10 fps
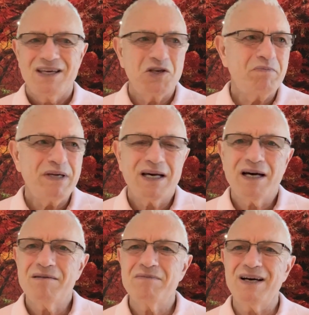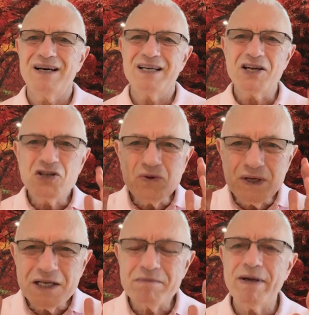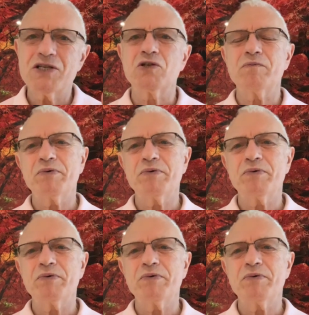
a unidimensional